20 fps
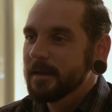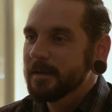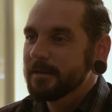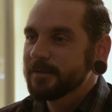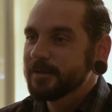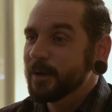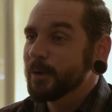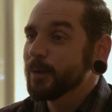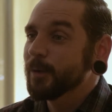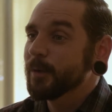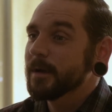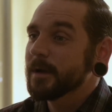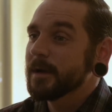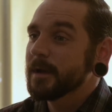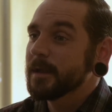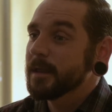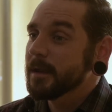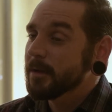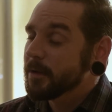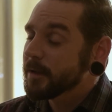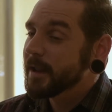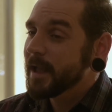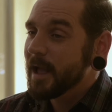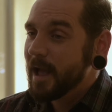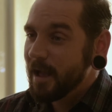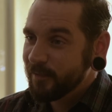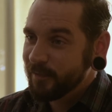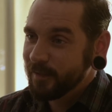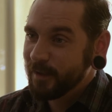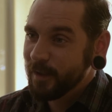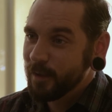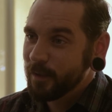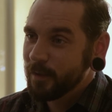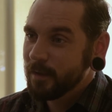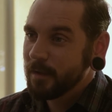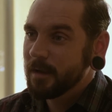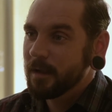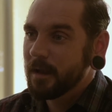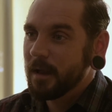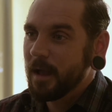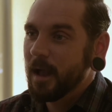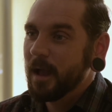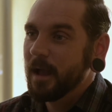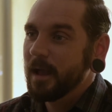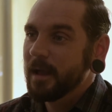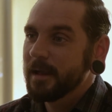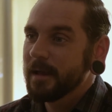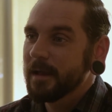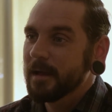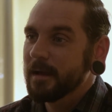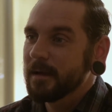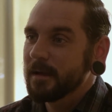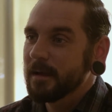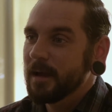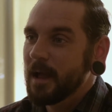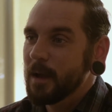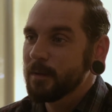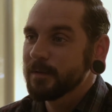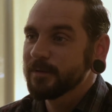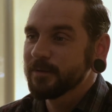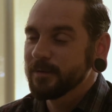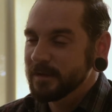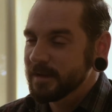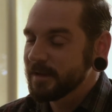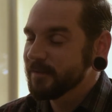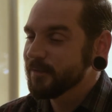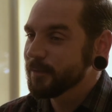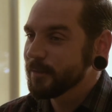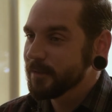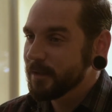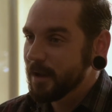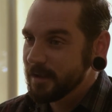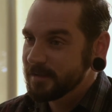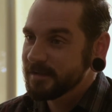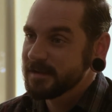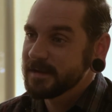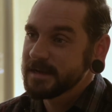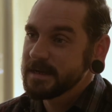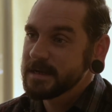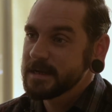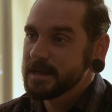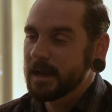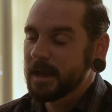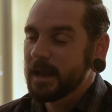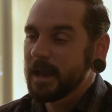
So a year and a half ago, I was released from custody,